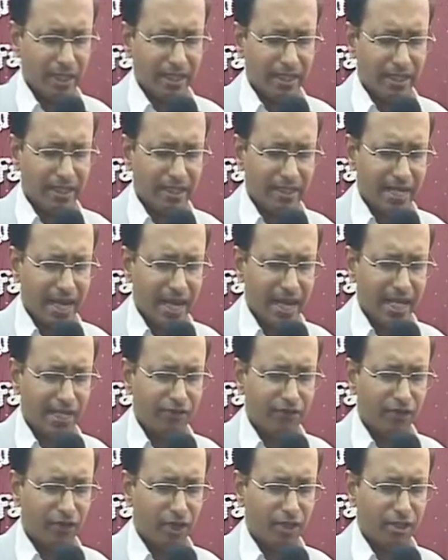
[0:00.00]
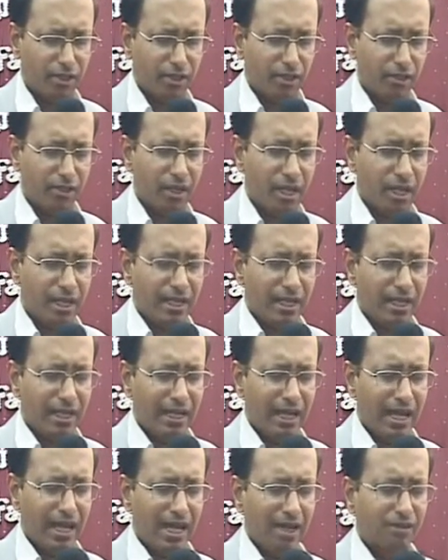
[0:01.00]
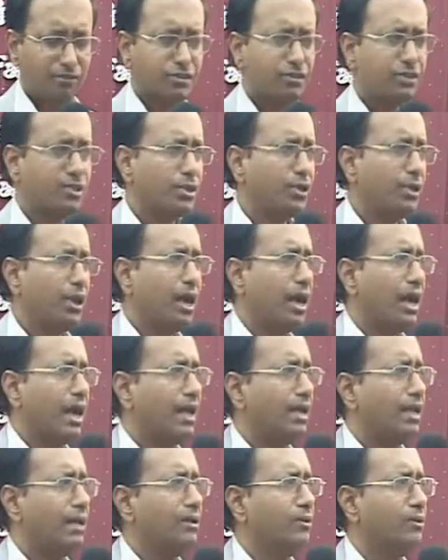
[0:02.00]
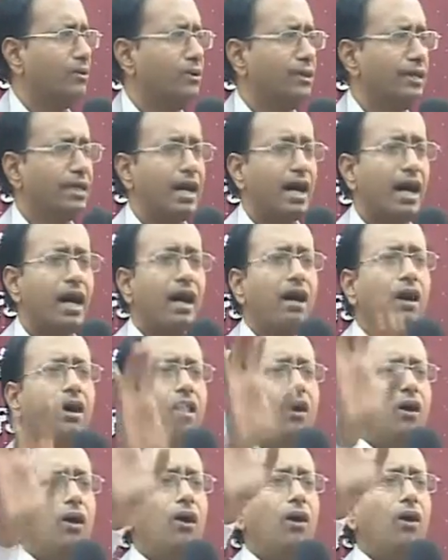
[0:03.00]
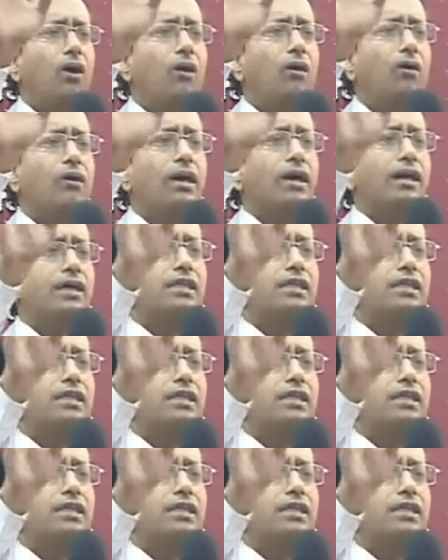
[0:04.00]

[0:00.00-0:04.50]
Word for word: He died for you. He loves you. Hallelujah. Oh,